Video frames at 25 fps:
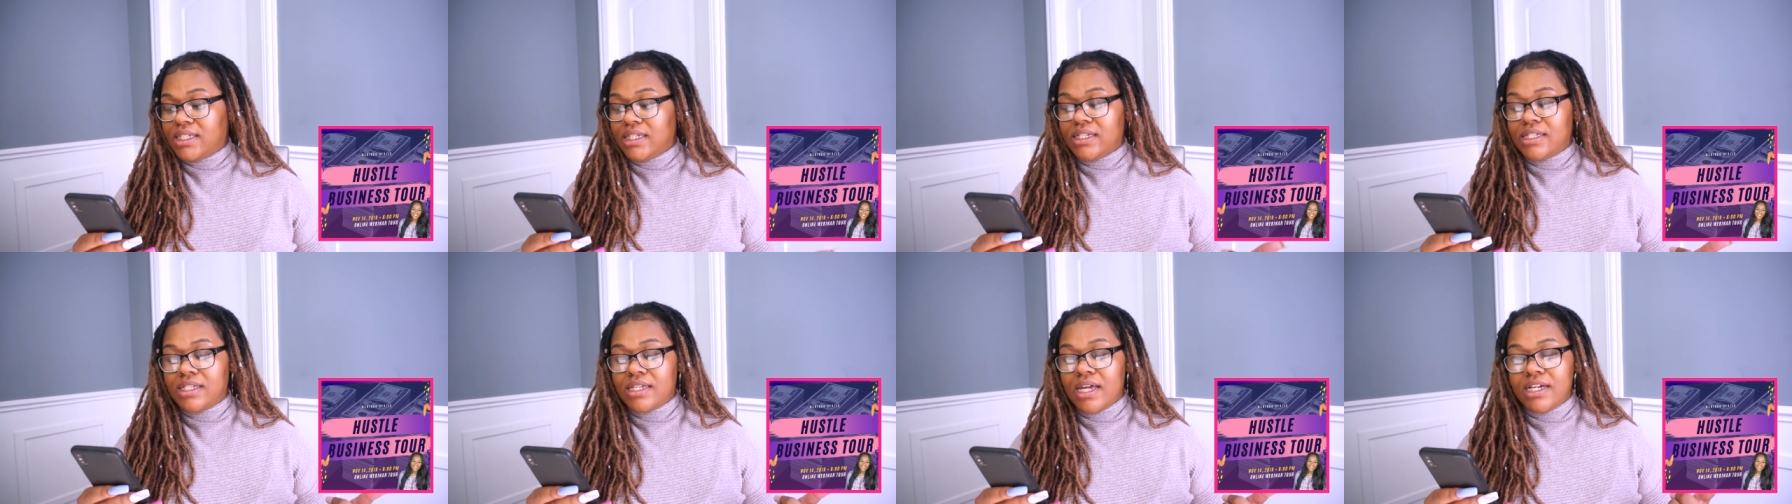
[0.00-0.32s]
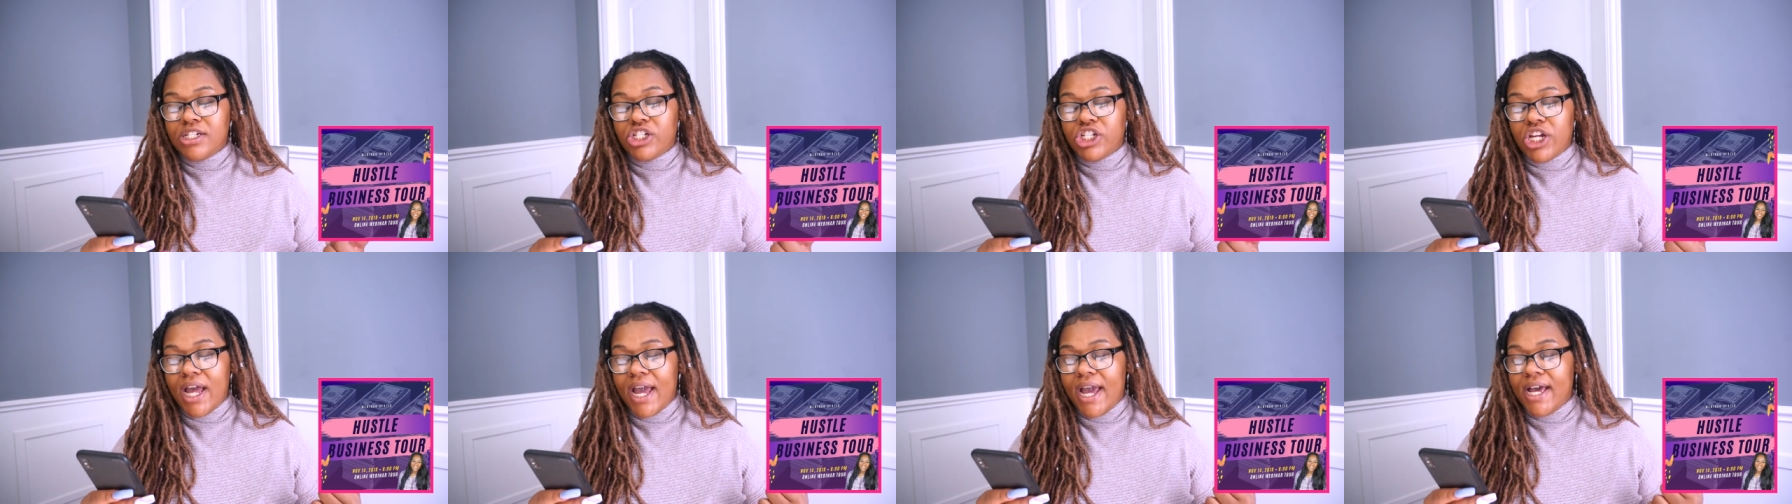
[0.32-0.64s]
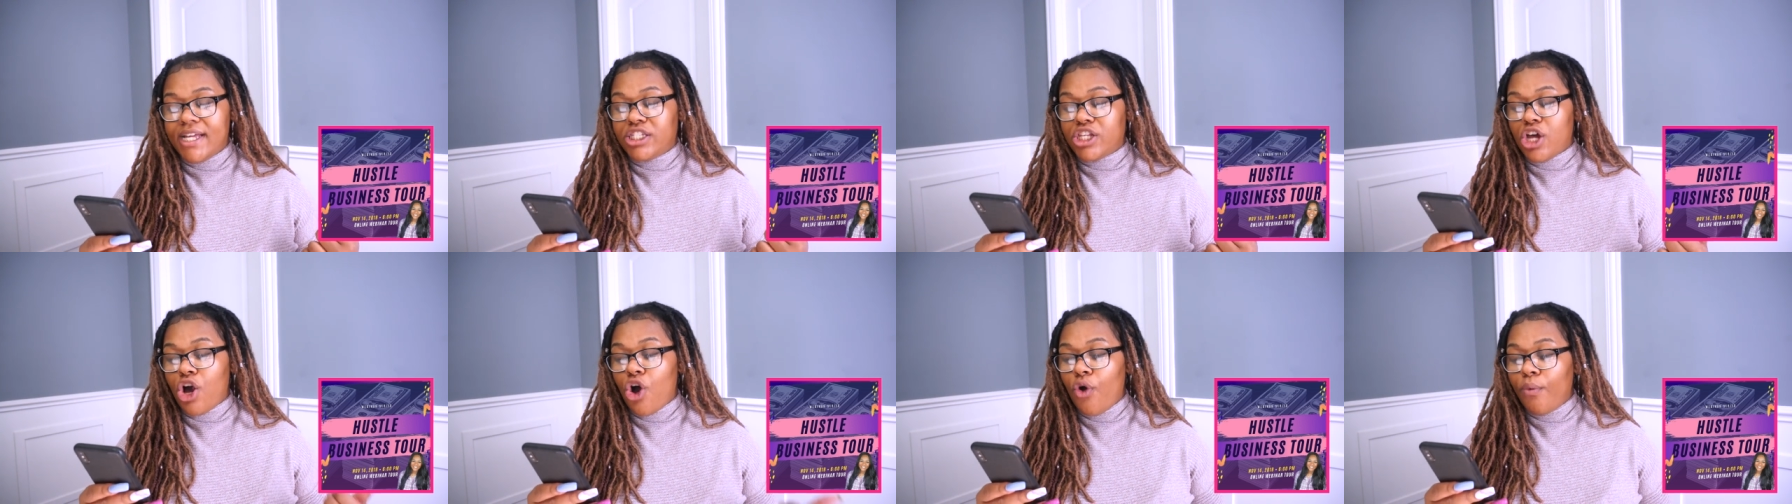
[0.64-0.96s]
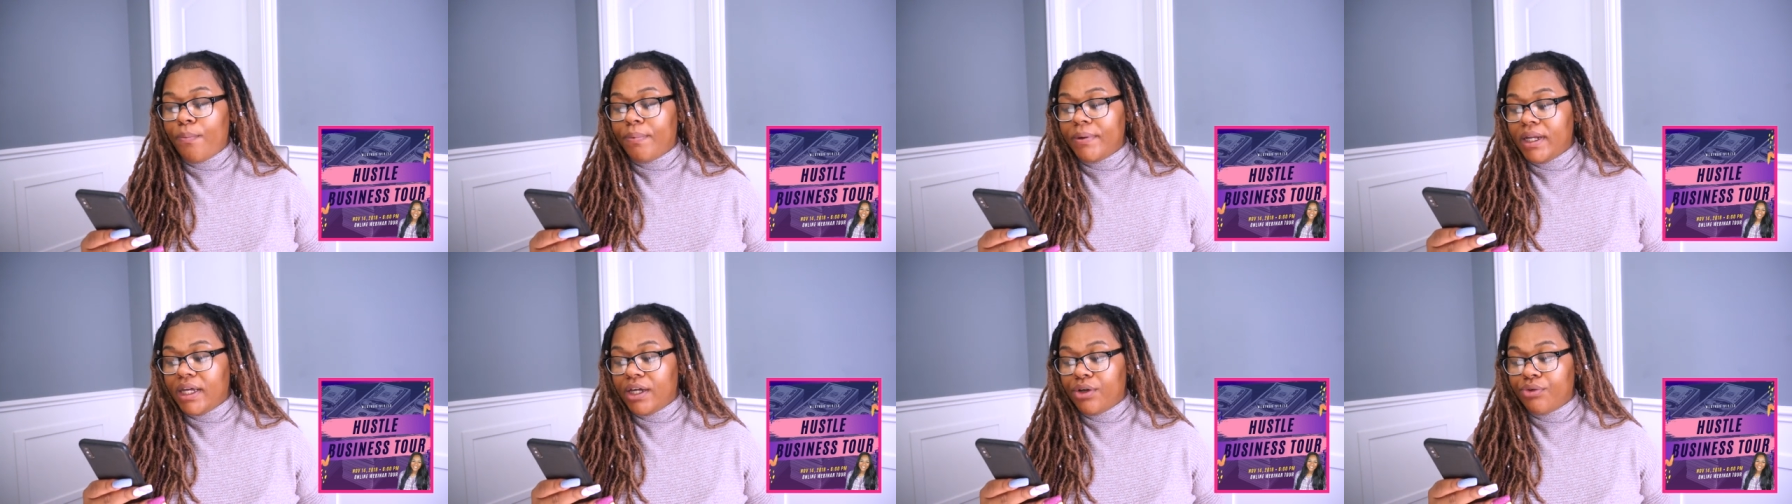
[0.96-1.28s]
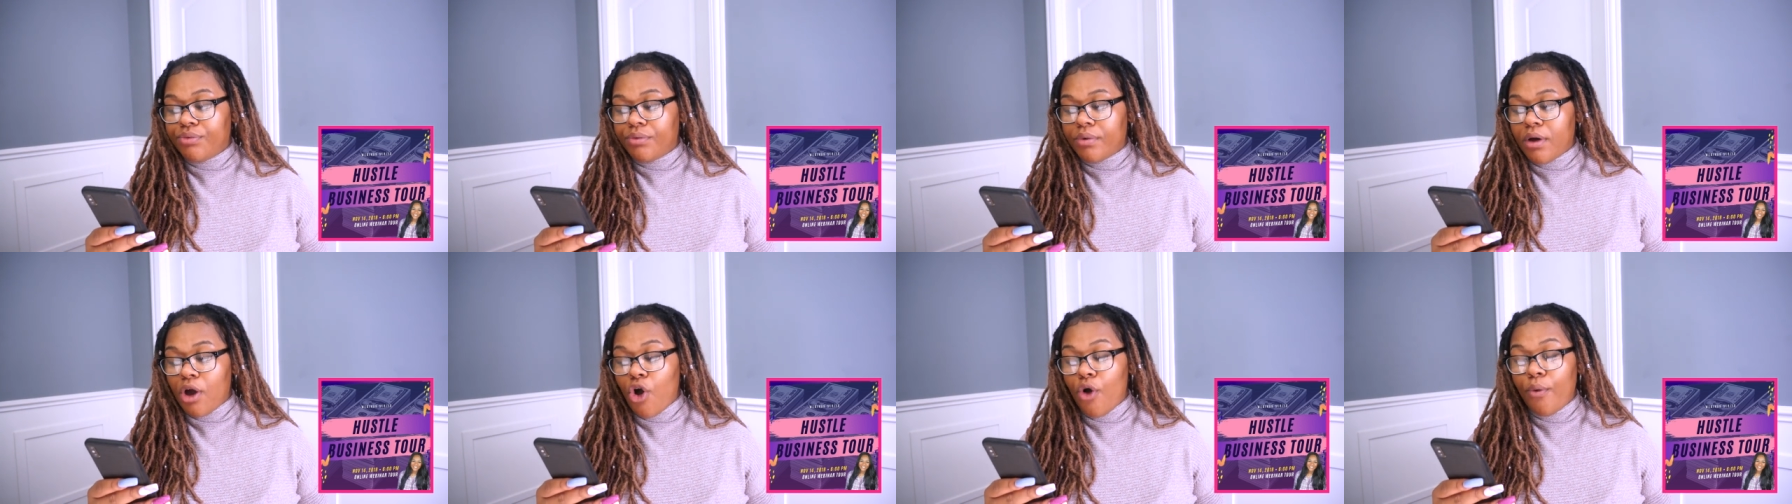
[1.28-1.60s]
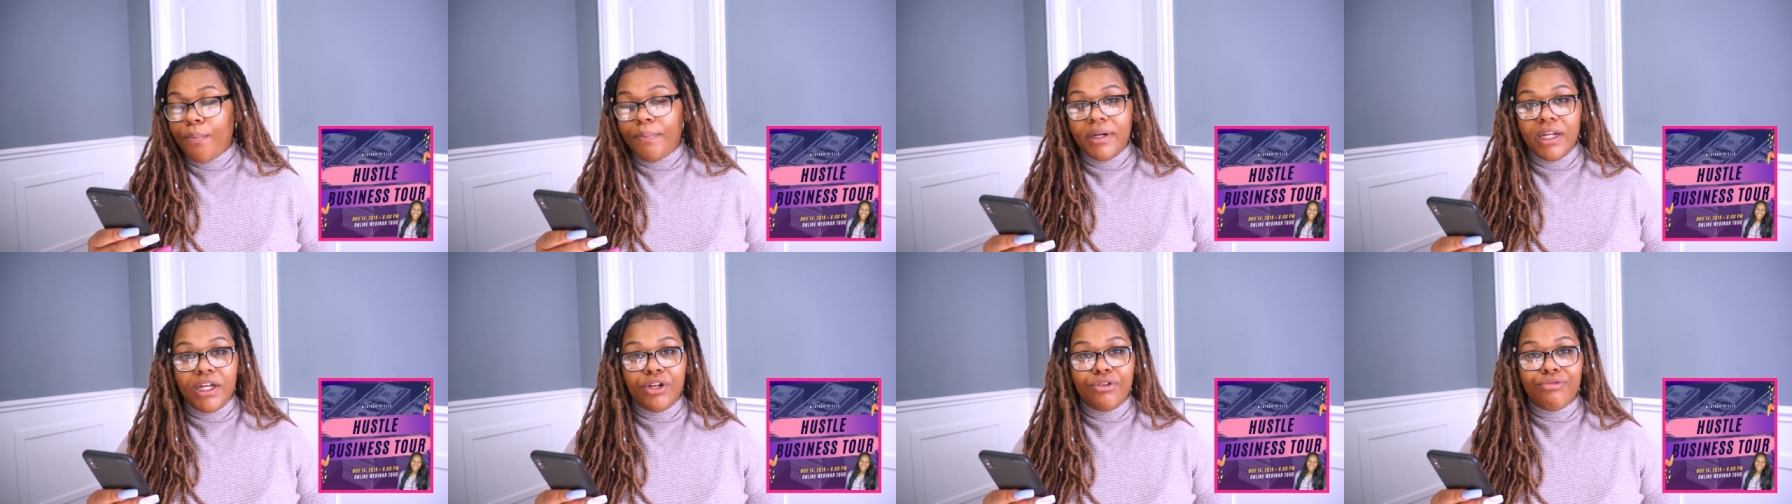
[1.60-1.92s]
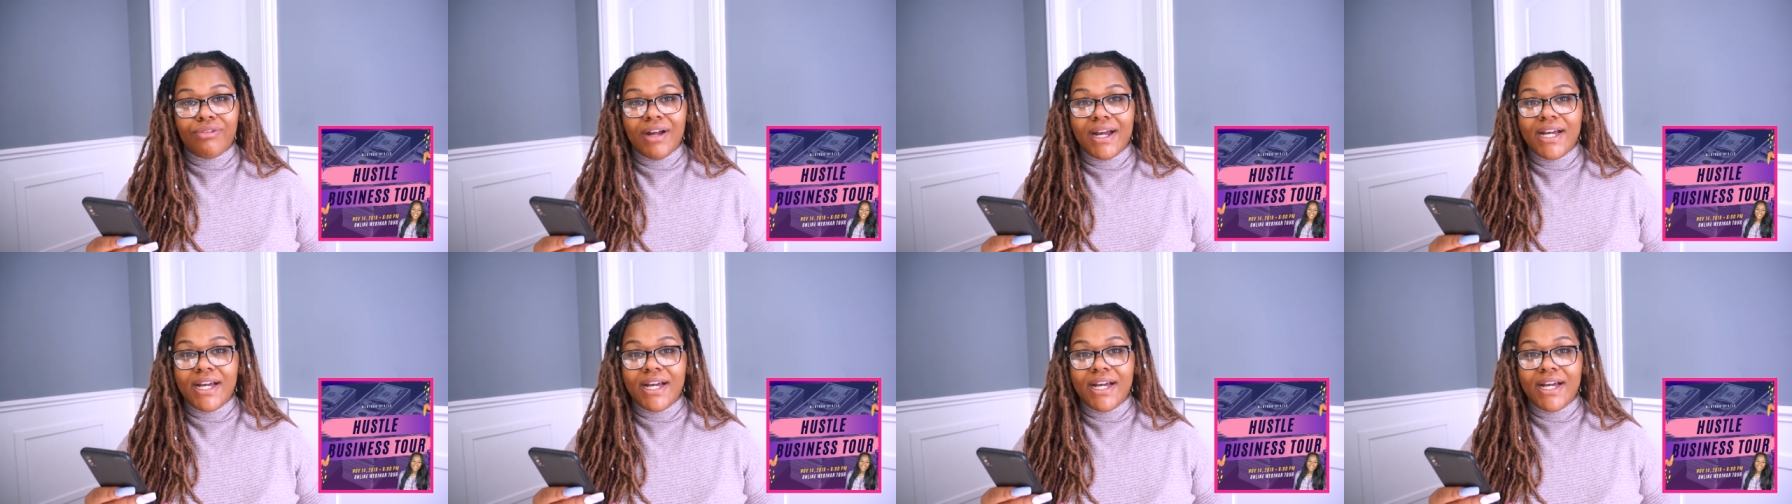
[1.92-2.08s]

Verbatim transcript: such as opening opening